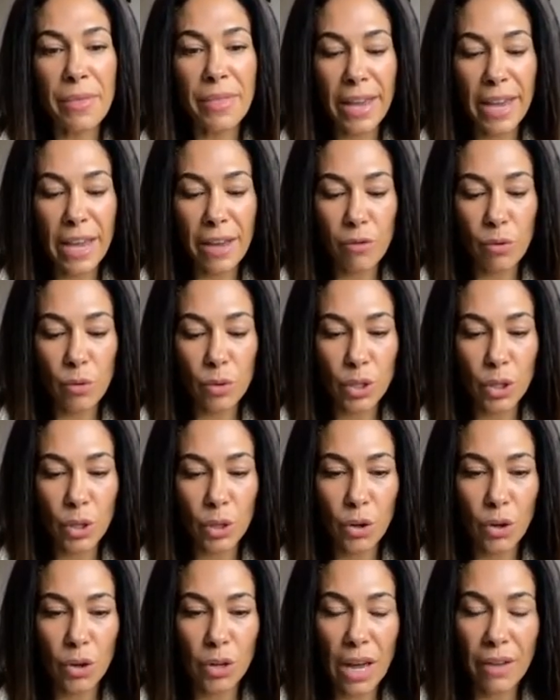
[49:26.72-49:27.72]
they have also
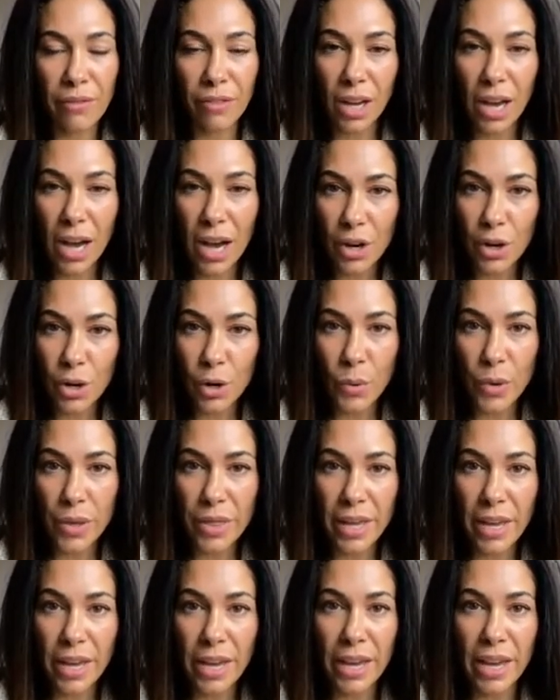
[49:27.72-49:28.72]
got avocado
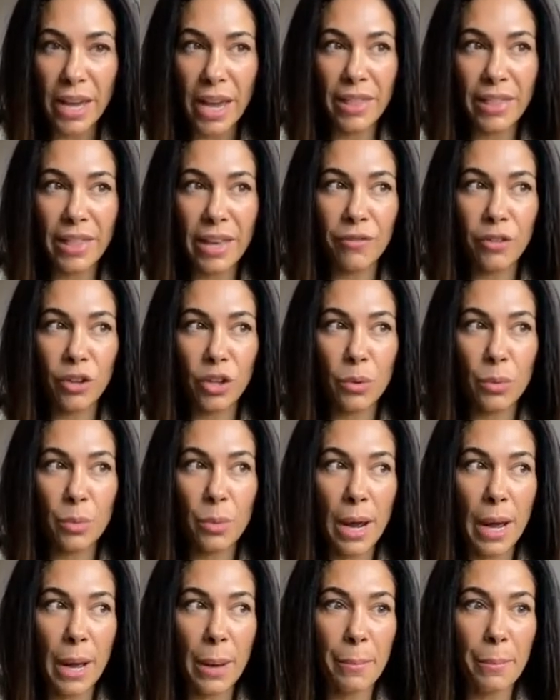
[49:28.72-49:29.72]
in there, and they've got
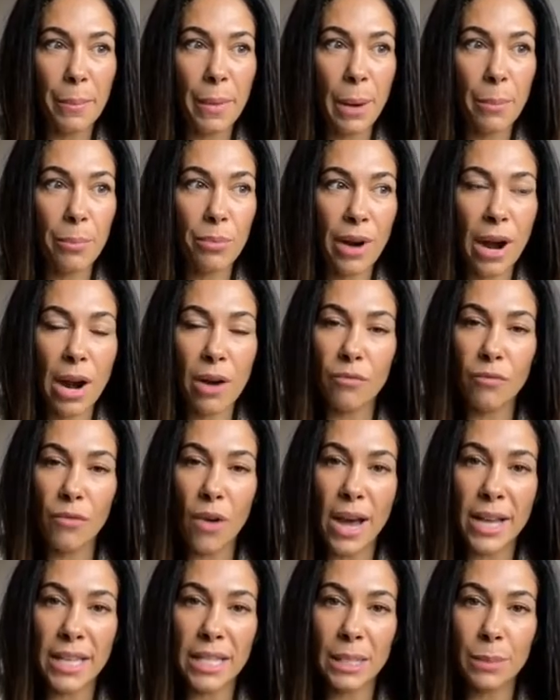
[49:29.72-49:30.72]
a brown
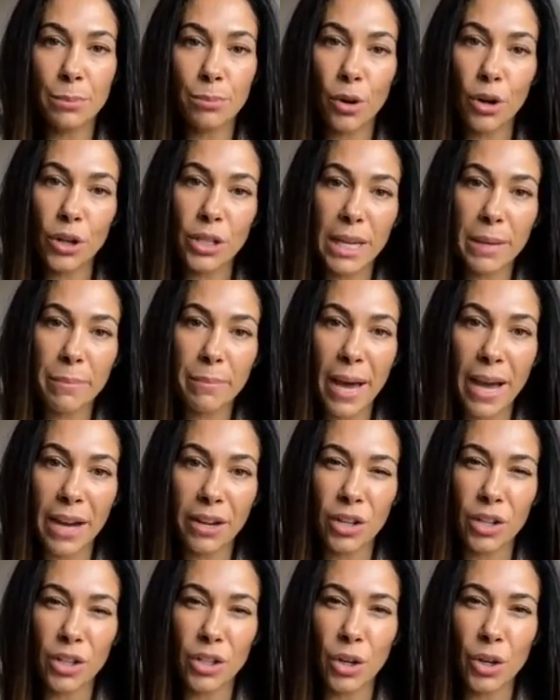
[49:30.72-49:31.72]
rice protein
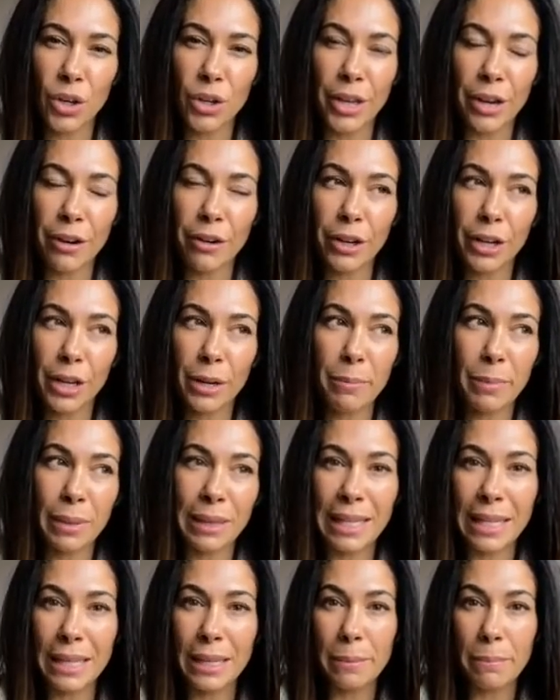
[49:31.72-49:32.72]
powder. So they're a
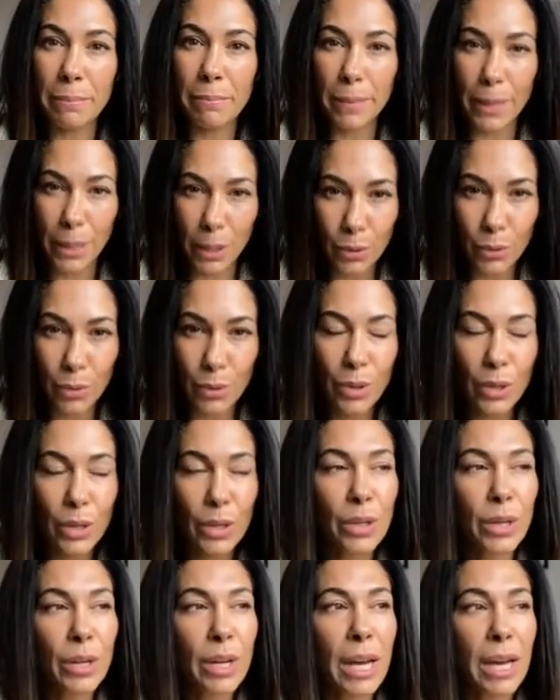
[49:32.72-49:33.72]
complete meal.
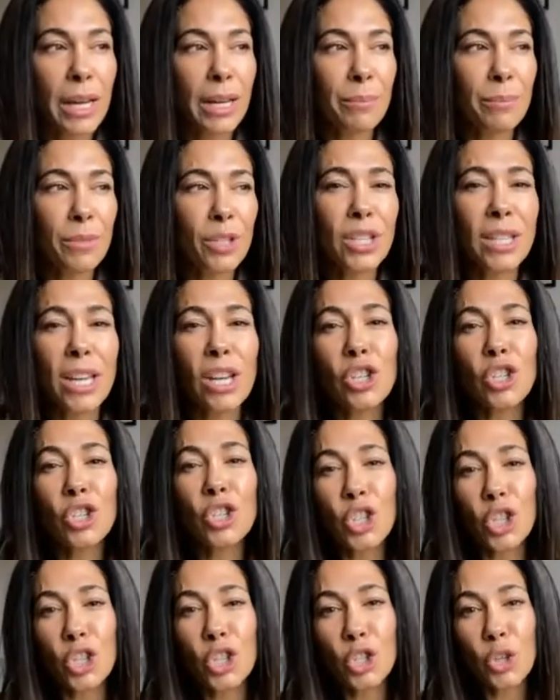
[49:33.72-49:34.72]
She's actually
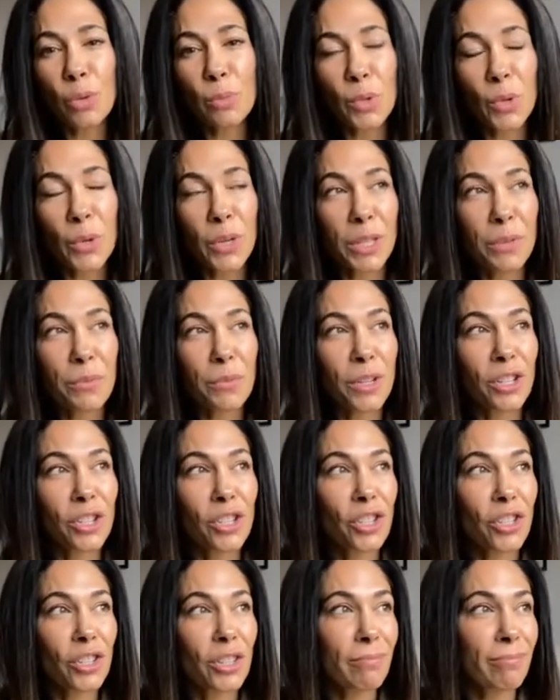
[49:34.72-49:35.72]
just stopped doing them,
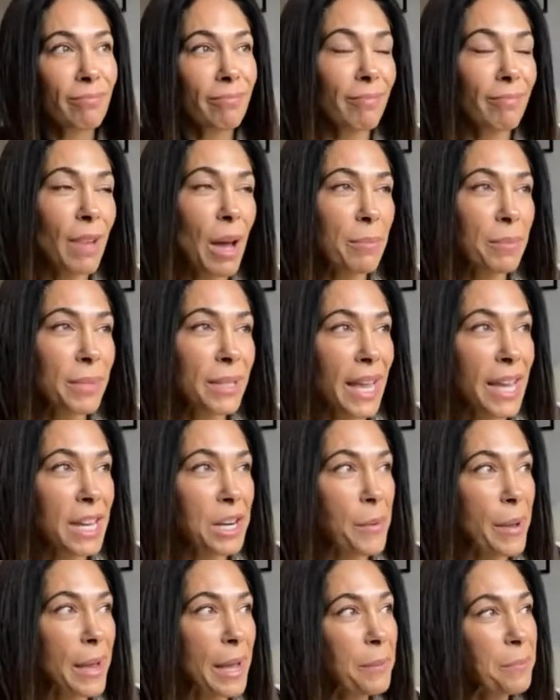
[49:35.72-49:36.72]
which I'm
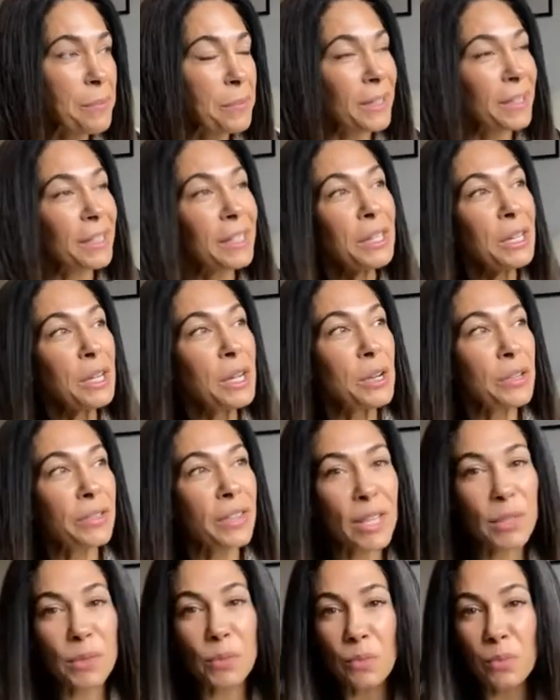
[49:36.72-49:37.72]
sad about, but
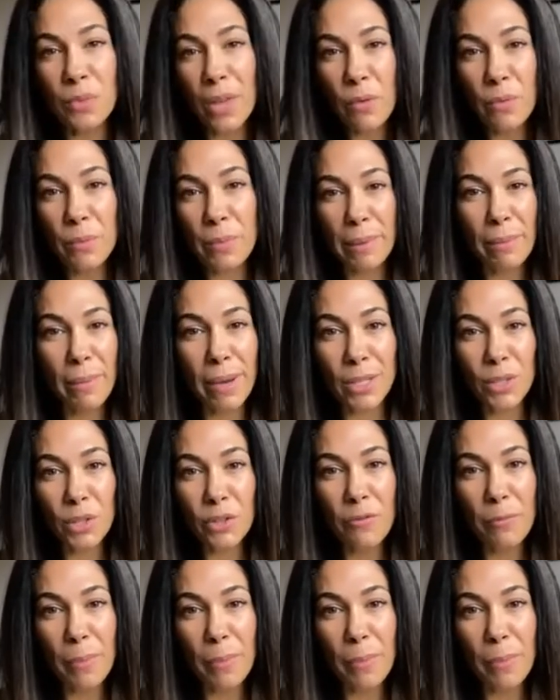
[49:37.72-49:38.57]
that would be my